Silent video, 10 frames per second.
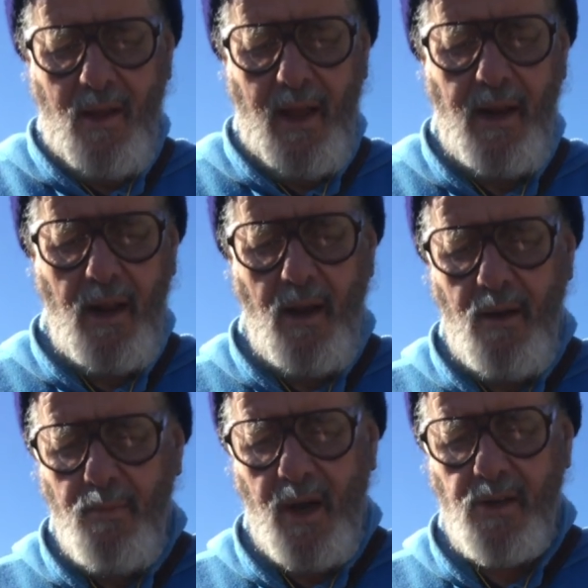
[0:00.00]
India
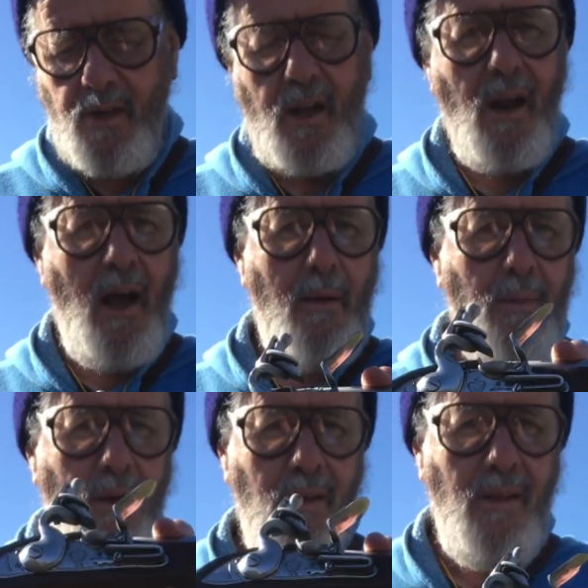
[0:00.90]
Musket Club
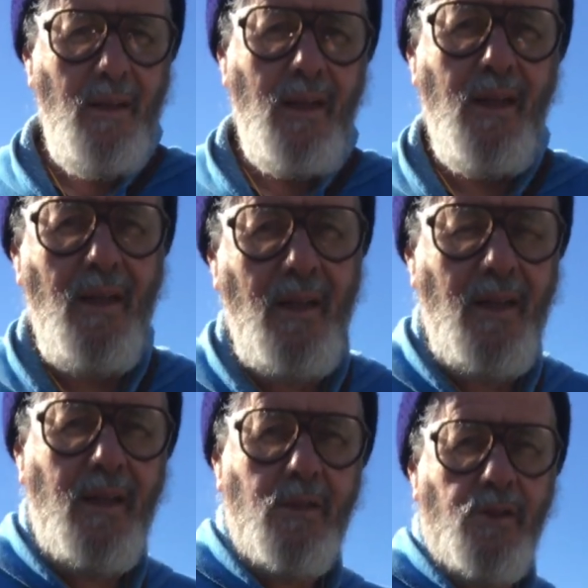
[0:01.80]

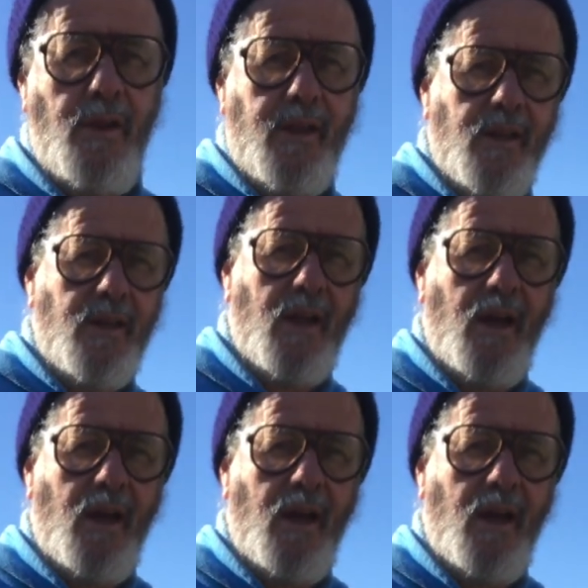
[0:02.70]
so you can